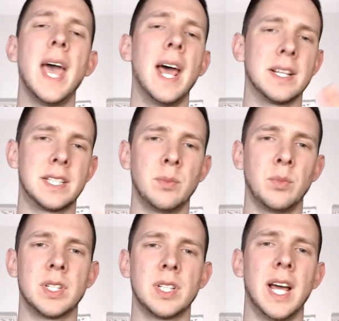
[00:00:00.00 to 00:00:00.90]
and a
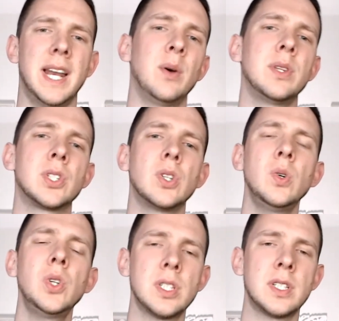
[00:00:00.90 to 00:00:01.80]
summary slide. Now in the
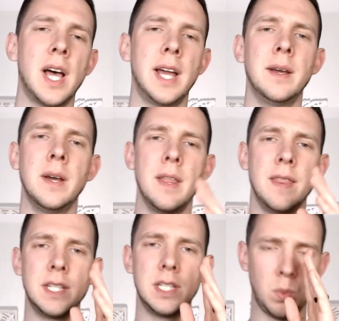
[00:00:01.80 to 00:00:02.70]
solution slide,
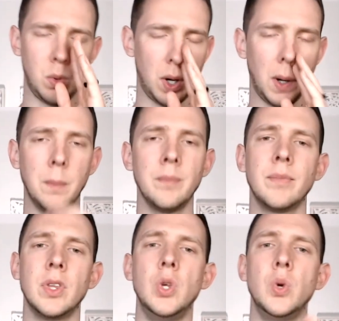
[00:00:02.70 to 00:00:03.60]
this is where
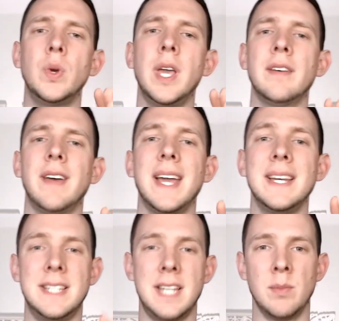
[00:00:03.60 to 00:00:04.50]
you give a
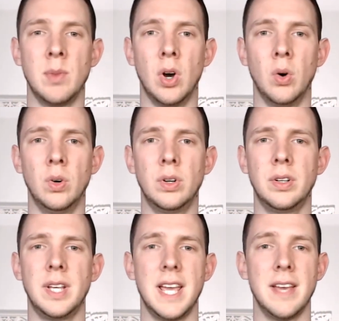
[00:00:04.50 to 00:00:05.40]
demo
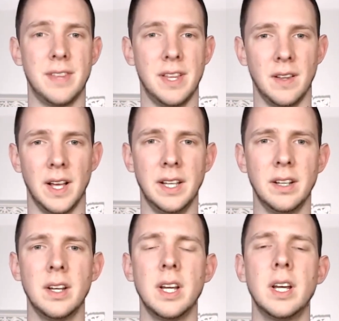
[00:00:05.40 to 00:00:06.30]
if they like,
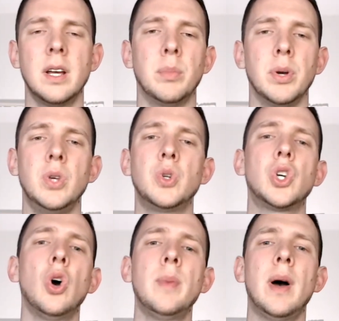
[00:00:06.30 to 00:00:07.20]
but you
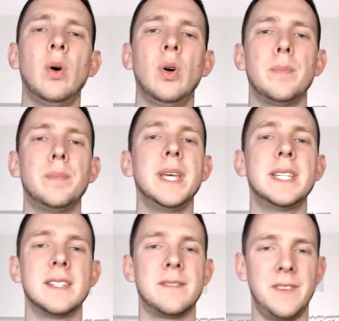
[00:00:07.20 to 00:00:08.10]
show them how all the
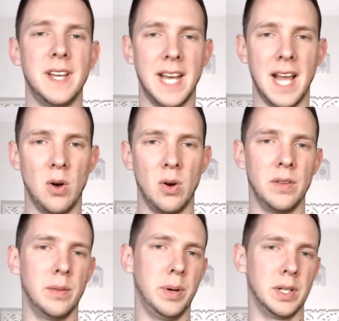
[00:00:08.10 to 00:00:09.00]
pieces fit now of
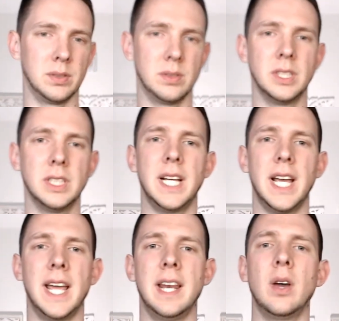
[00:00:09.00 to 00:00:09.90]
the puzzle.
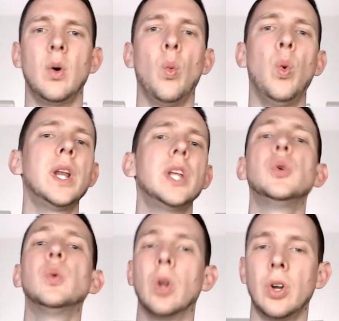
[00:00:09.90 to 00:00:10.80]
And what did
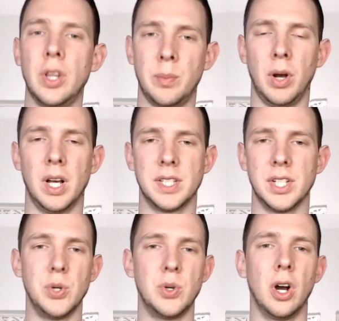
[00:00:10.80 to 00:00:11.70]
you learn in the
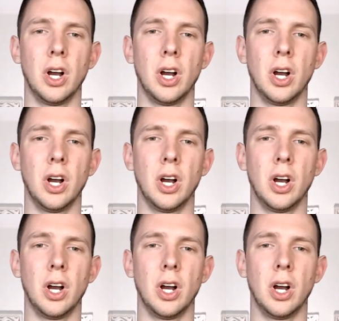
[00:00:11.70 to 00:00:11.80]
process you talk